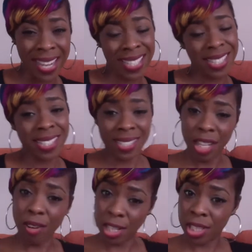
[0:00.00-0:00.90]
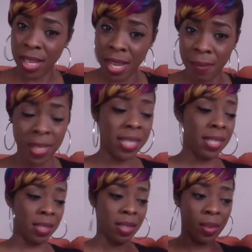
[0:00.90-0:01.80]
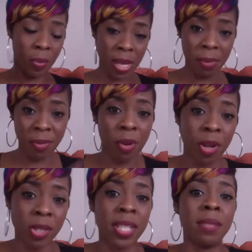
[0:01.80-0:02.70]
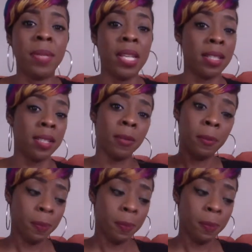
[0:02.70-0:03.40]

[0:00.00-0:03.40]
And this is crunch time, this is the week before, so this means